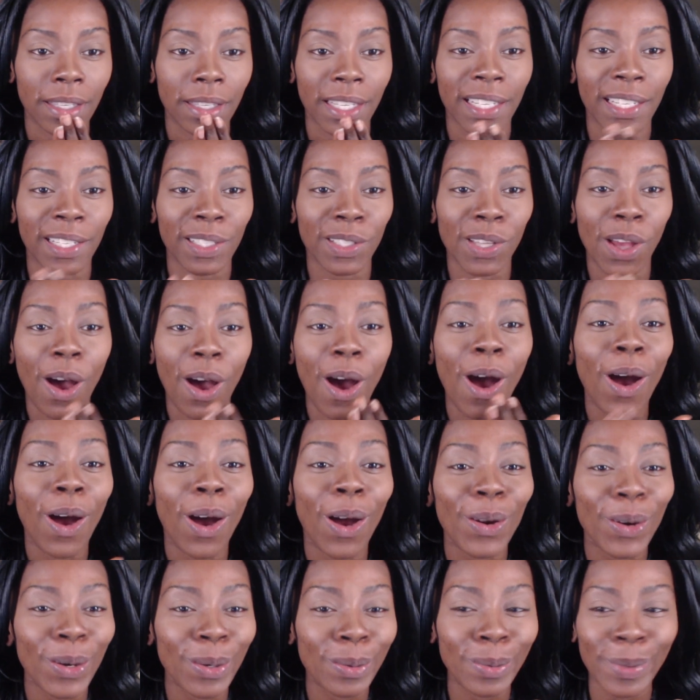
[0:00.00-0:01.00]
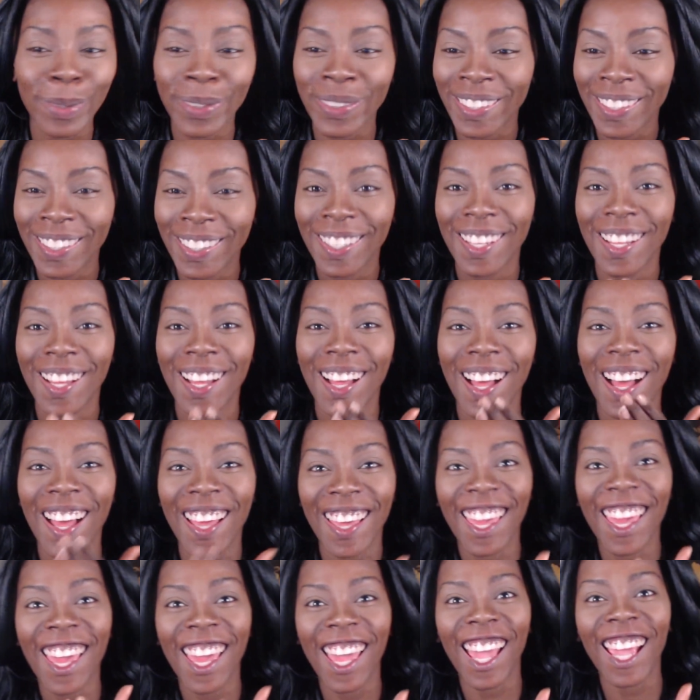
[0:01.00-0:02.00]
and it's horrible. I
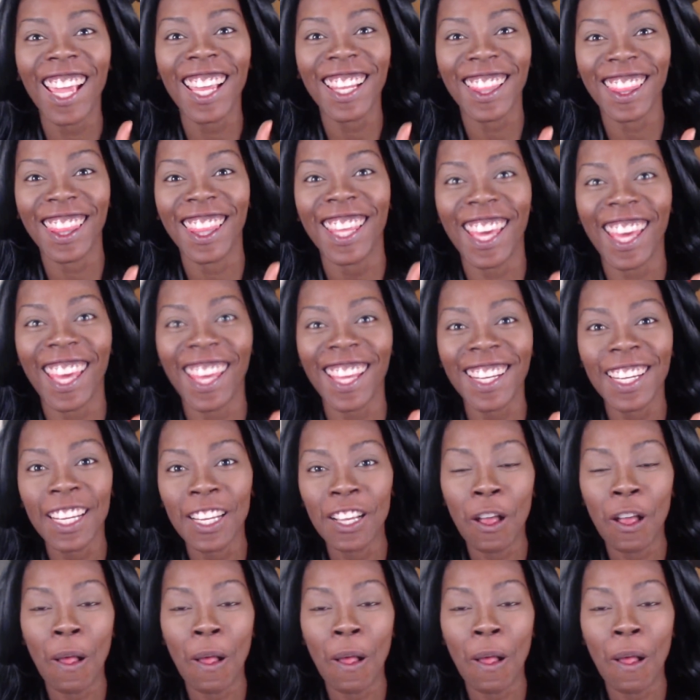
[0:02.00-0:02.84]
hate that.